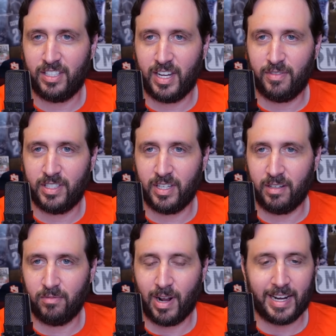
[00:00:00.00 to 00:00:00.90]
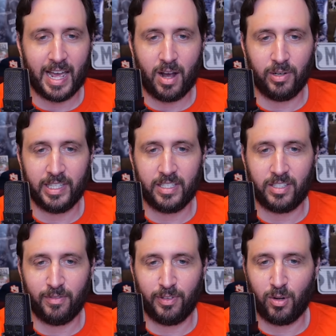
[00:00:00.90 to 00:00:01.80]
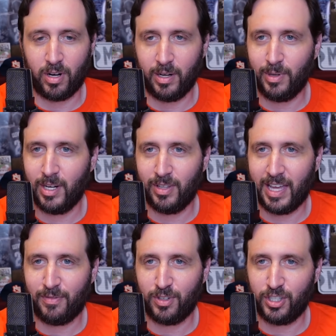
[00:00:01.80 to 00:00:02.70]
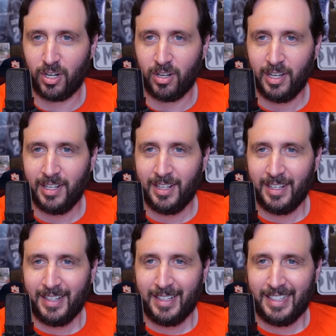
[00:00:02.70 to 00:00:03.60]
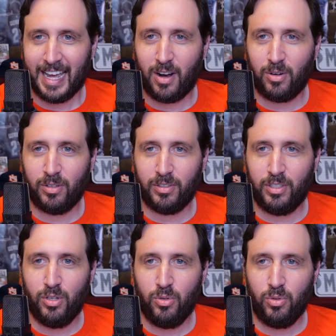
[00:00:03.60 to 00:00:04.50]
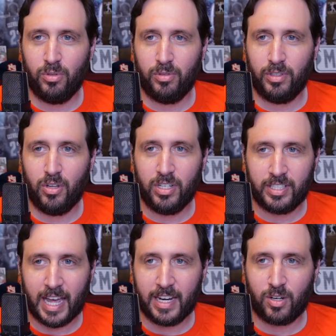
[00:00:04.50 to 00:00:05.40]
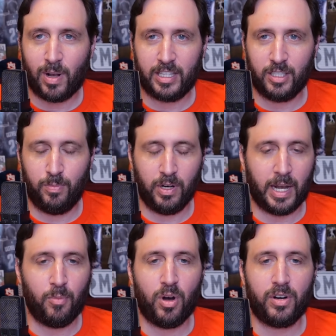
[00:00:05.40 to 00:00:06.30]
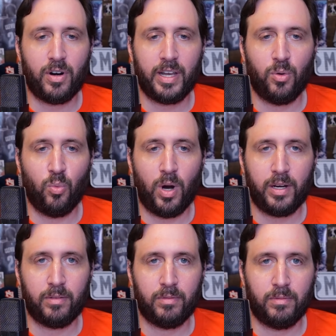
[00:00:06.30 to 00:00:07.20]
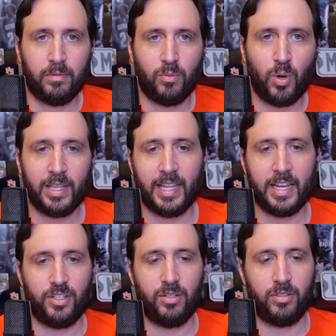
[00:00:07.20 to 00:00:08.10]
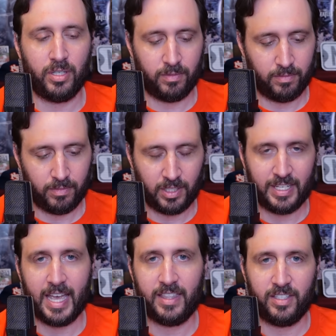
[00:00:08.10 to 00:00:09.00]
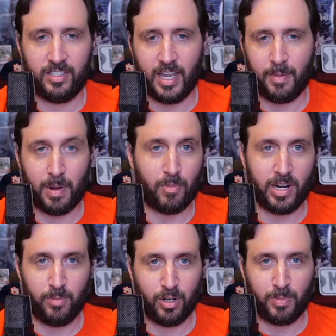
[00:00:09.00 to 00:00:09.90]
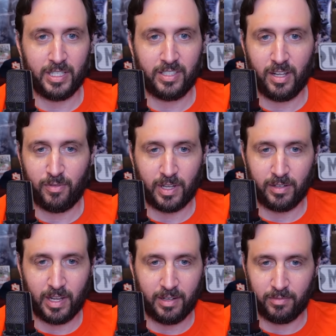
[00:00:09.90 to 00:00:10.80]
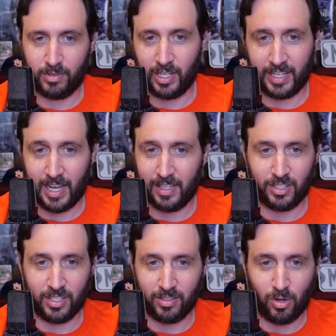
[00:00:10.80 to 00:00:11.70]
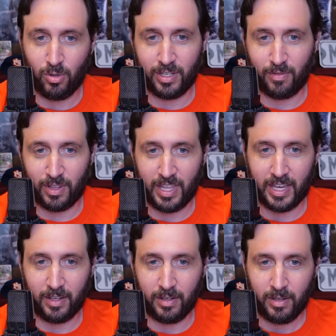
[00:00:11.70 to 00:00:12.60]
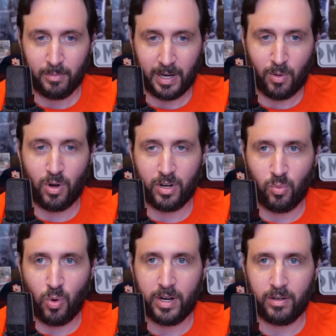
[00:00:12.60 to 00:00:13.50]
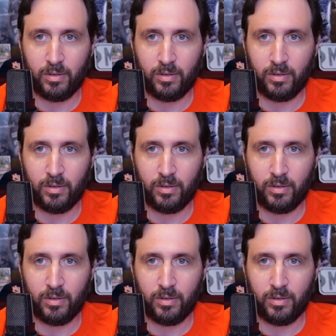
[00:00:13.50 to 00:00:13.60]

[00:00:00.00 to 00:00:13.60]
Stevenson right now, at least in Florida. We know that for sure. Now, you decided to write this book. I'm wondering what led you to take the step. I'm writing a book myself on psychology. It's a whole different thing. But I wondered what